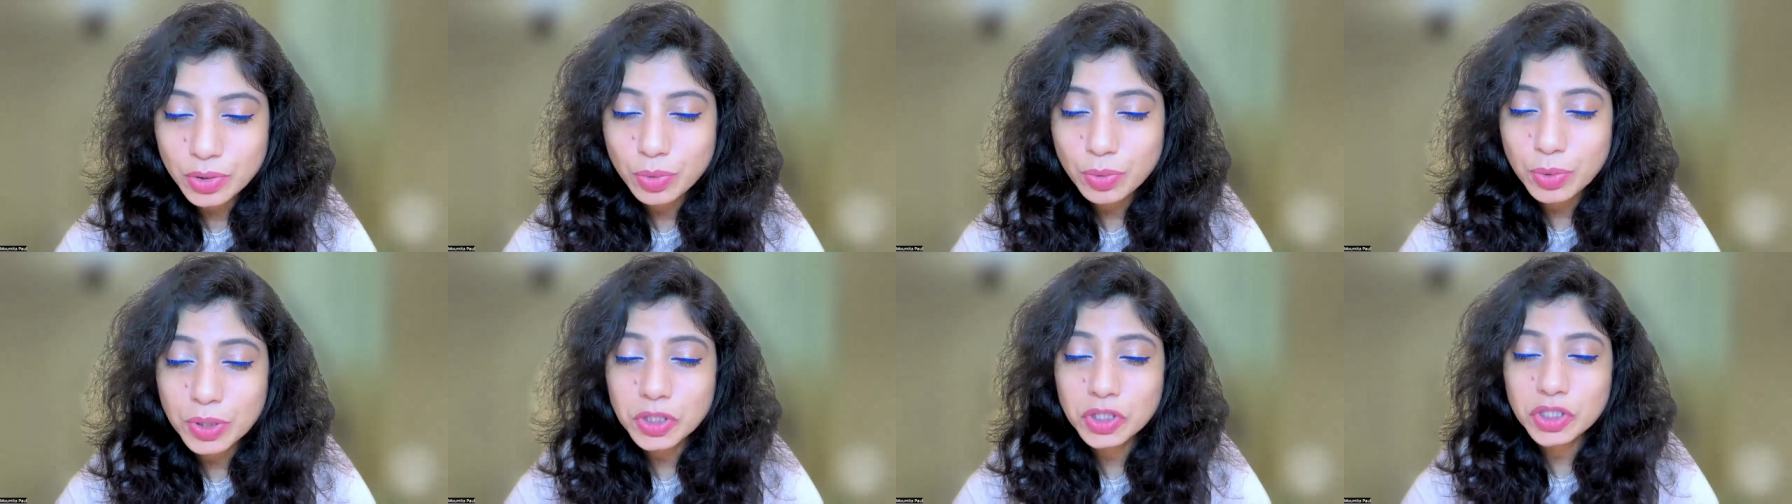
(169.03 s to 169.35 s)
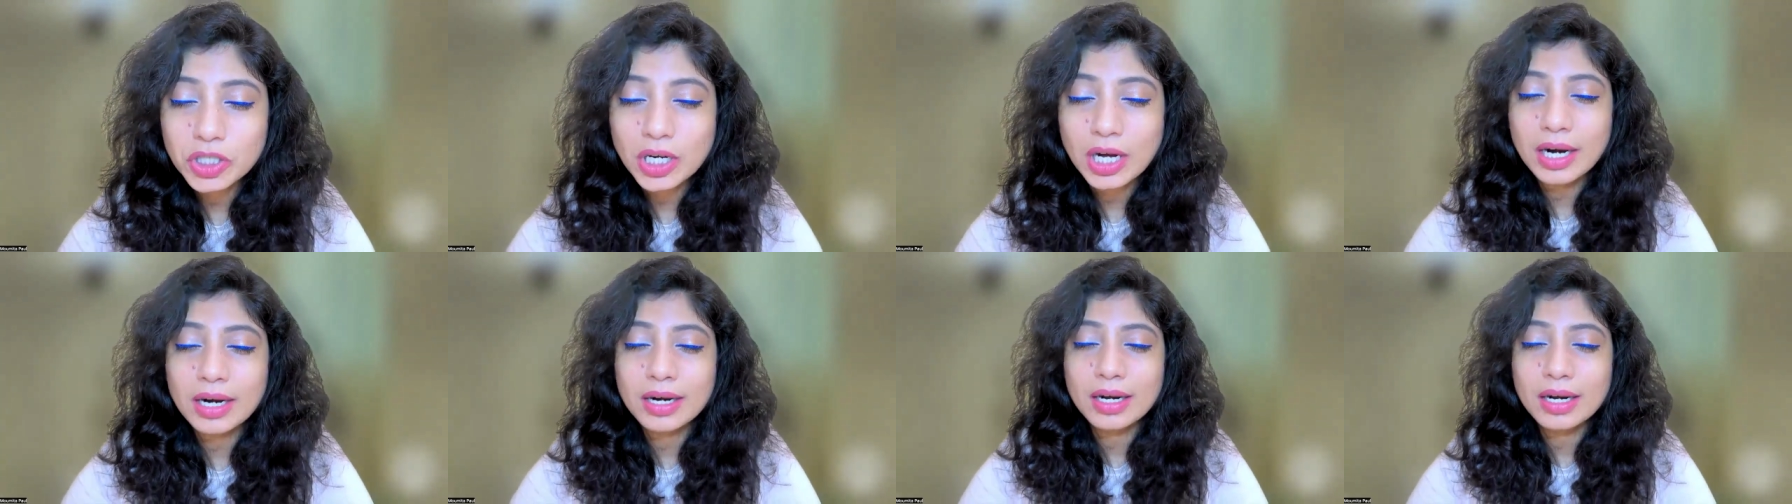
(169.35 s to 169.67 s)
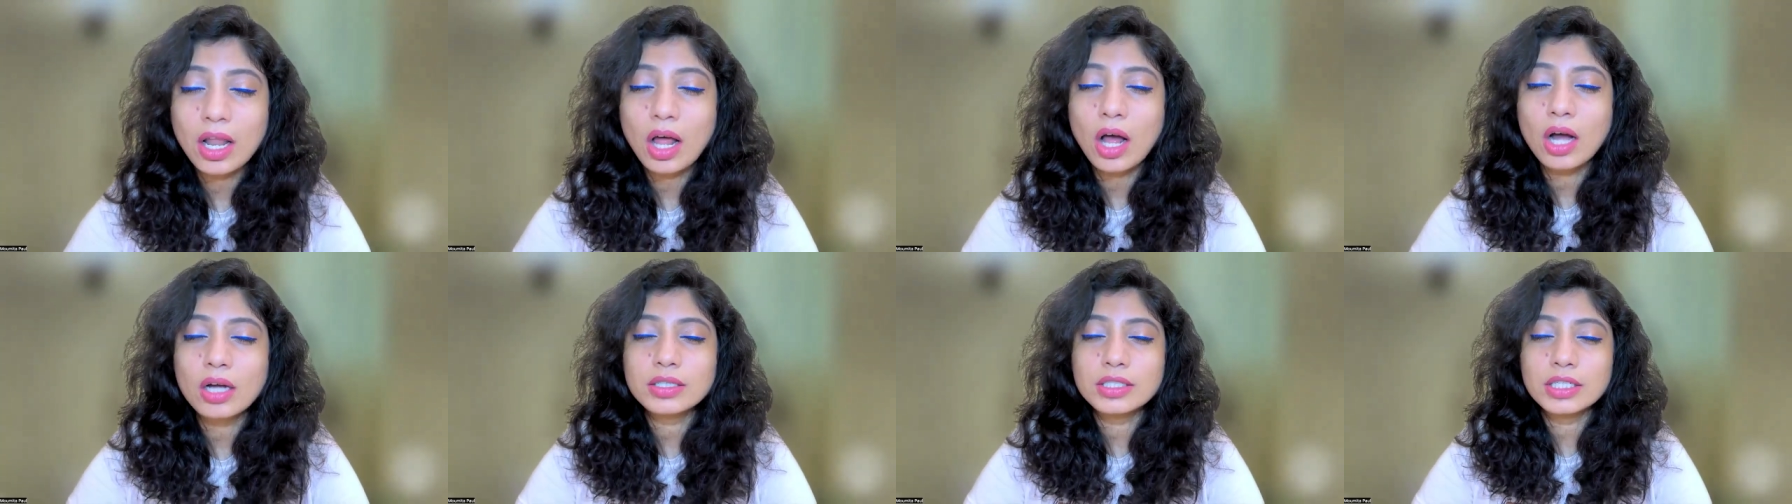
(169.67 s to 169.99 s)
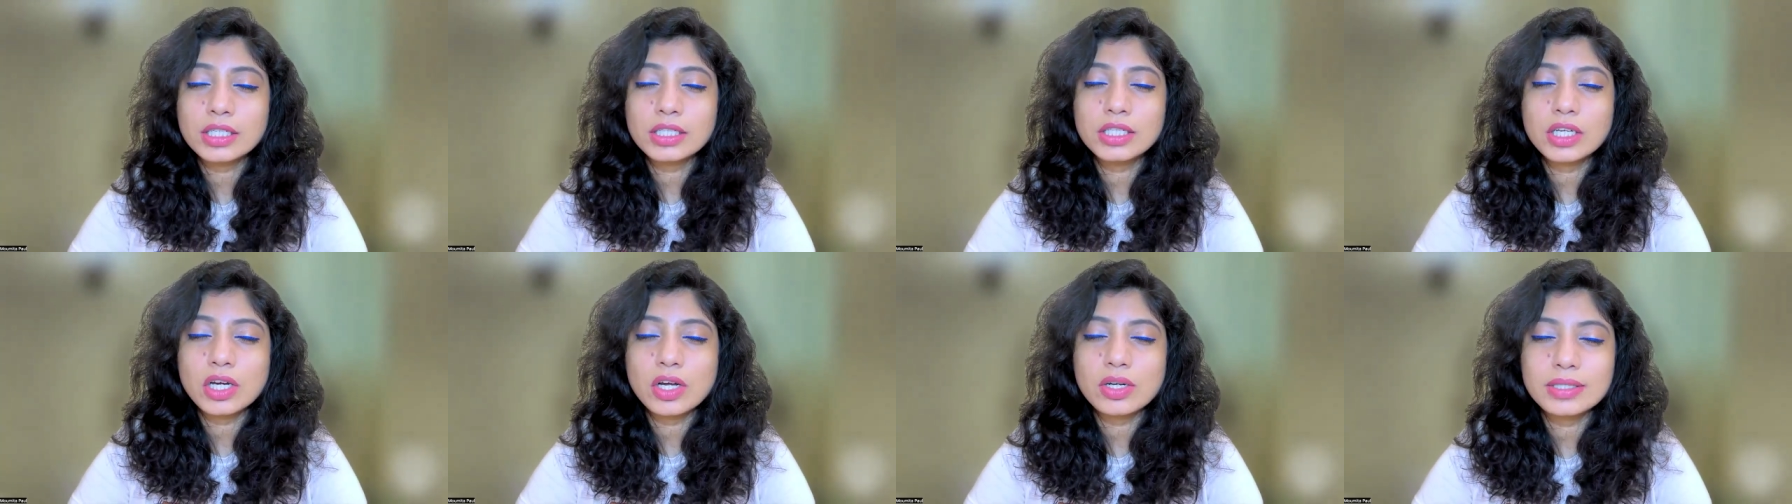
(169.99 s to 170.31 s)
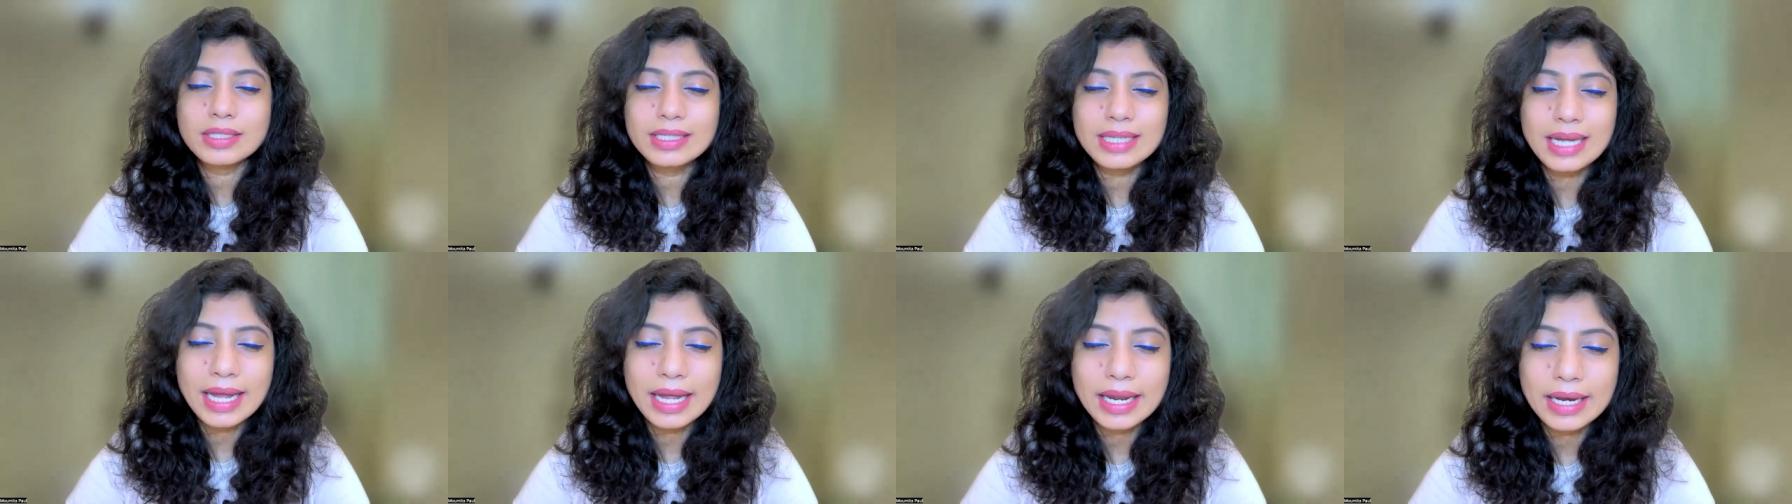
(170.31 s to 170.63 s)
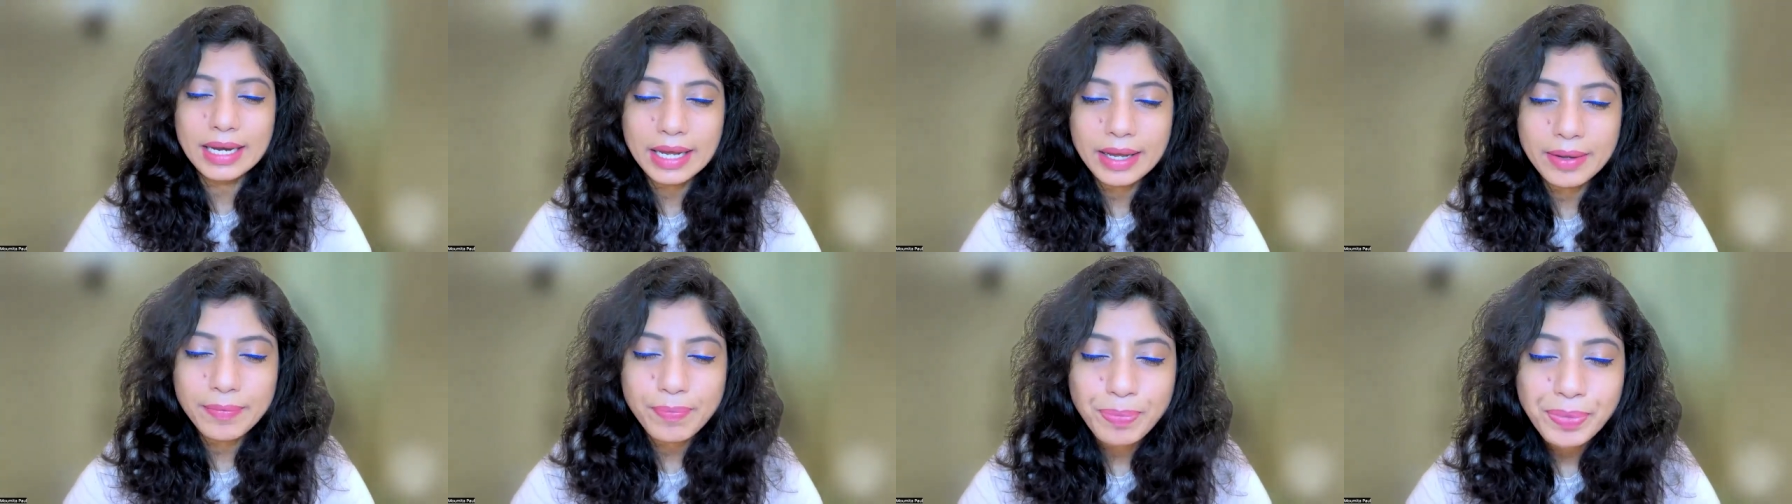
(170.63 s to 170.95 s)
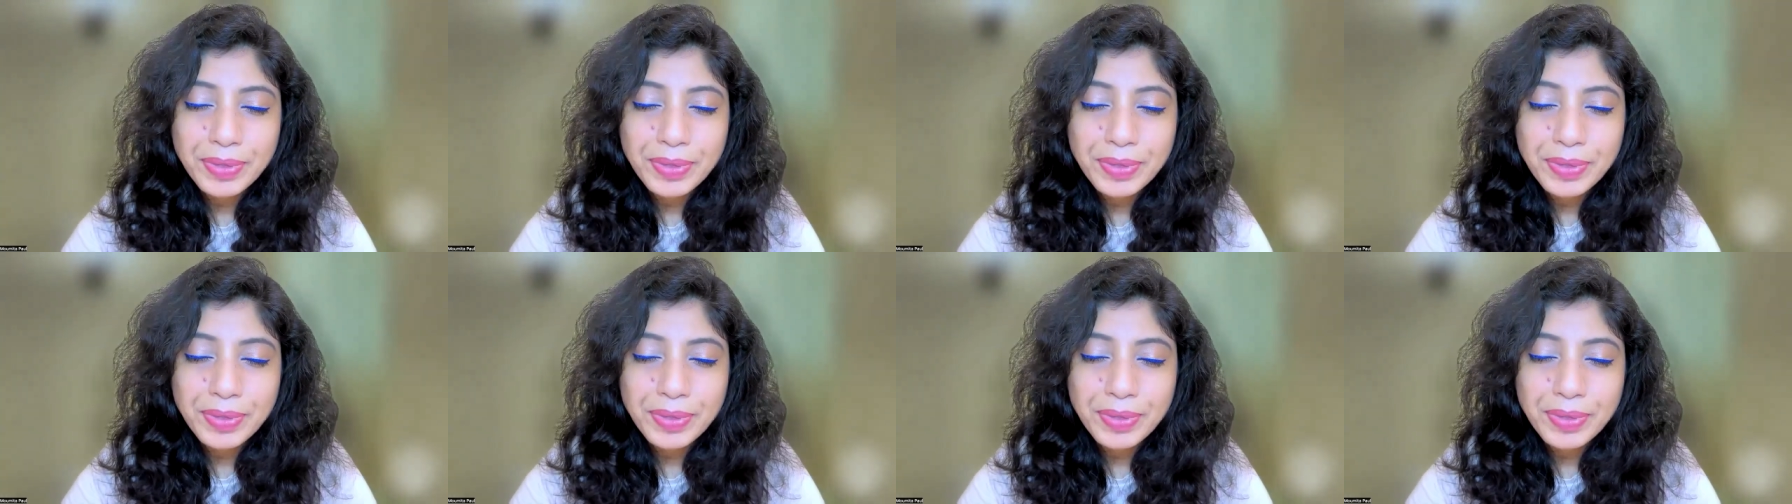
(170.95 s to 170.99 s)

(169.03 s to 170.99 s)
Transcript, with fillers: which are locked in your DNA.